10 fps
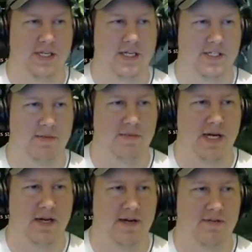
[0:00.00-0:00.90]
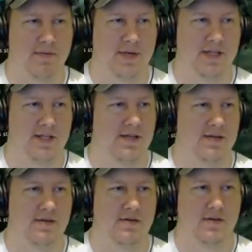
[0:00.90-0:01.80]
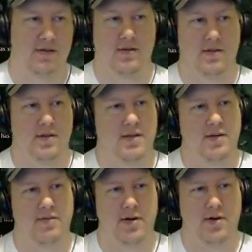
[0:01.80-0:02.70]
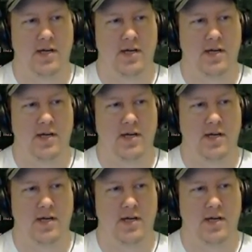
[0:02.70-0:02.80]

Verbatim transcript: had jumped down after me, then never know.